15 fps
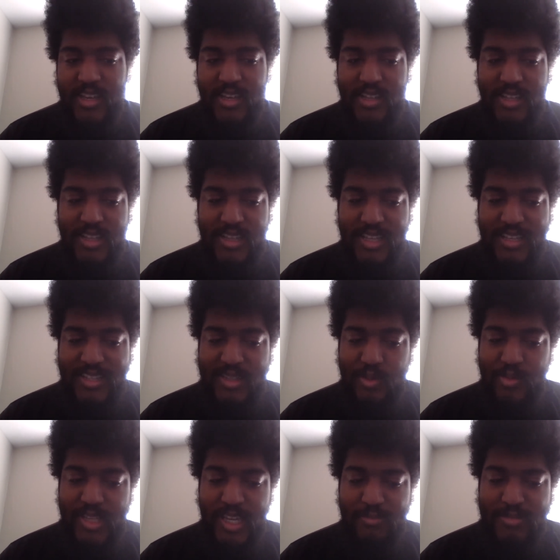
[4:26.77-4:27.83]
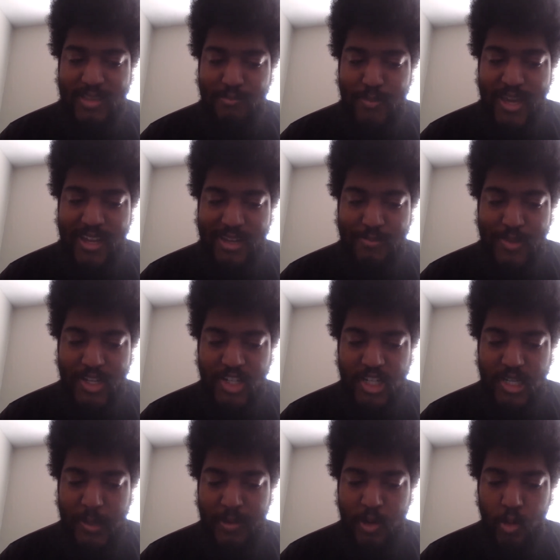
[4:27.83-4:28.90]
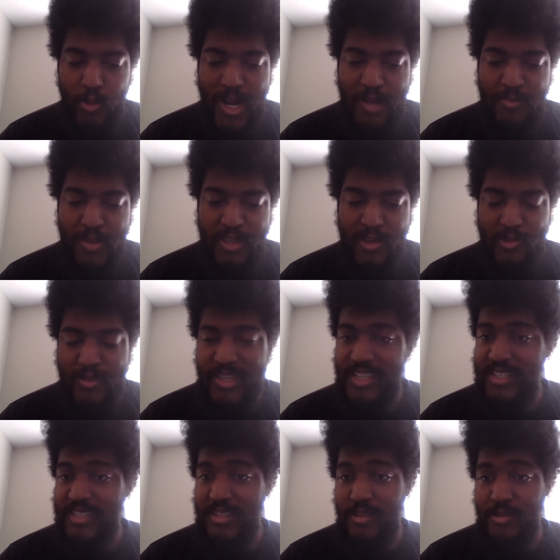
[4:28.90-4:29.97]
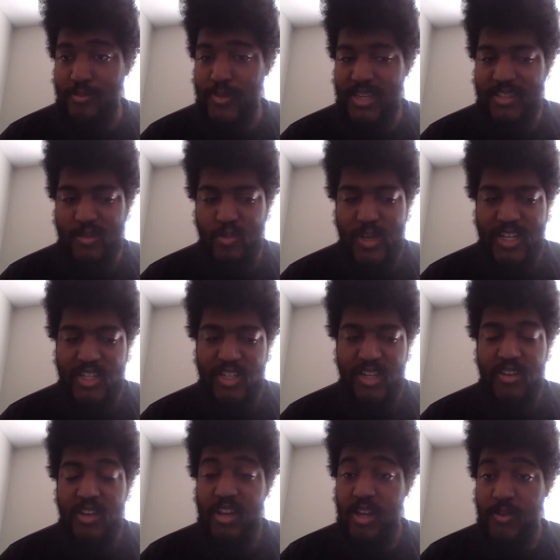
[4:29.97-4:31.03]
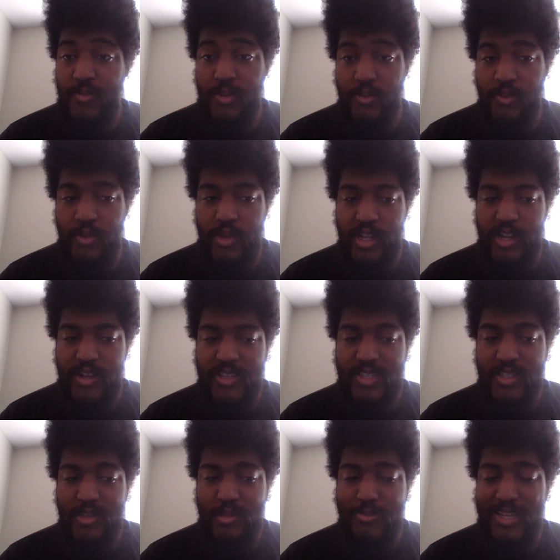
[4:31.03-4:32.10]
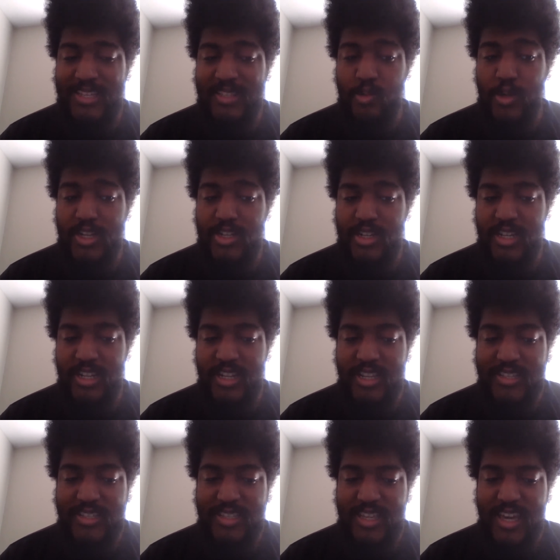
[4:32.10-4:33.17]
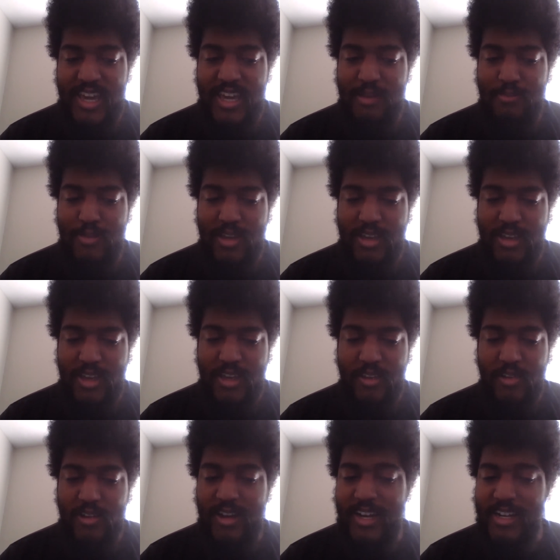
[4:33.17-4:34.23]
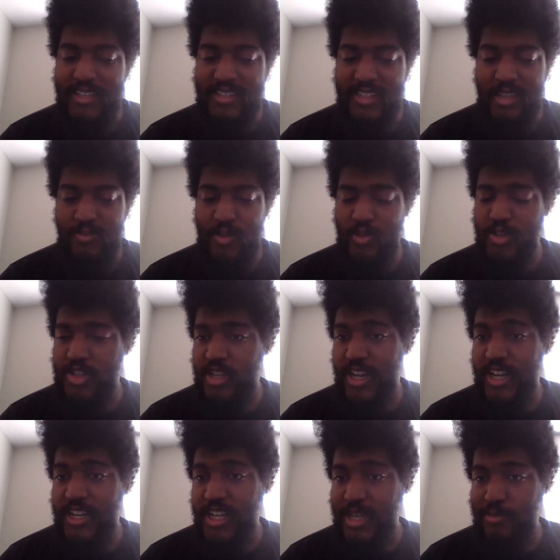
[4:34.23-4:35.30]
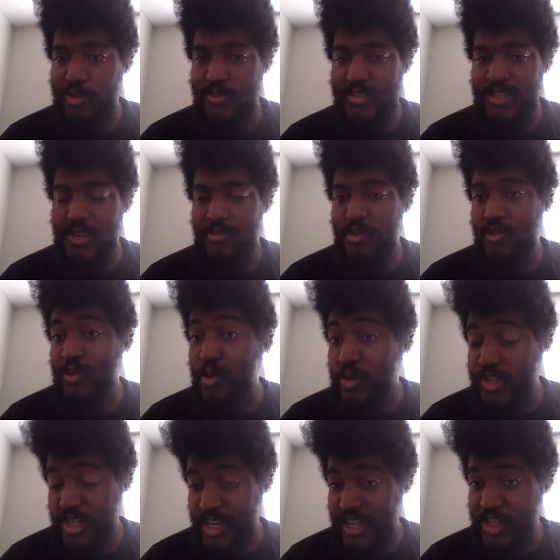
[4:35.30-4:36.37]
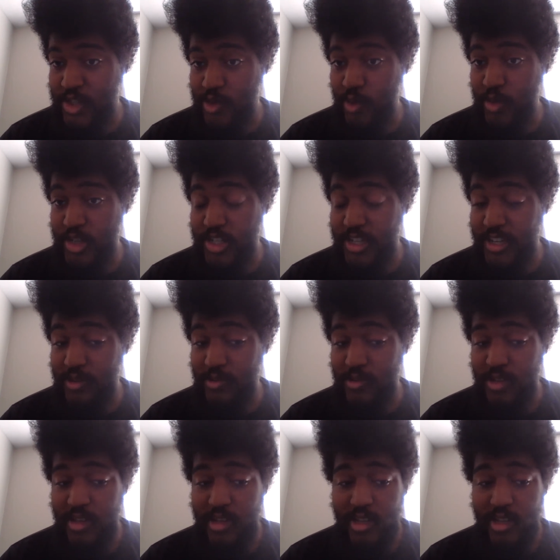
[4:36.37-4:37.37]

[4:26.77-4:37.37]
that these two teams met up, and Jimmy Garoppolo is still the biggest question for the 49ers. Still the biggest question in this game in all honesty. Of course, you got Deebo Samuel. Of course, you got George Kittle.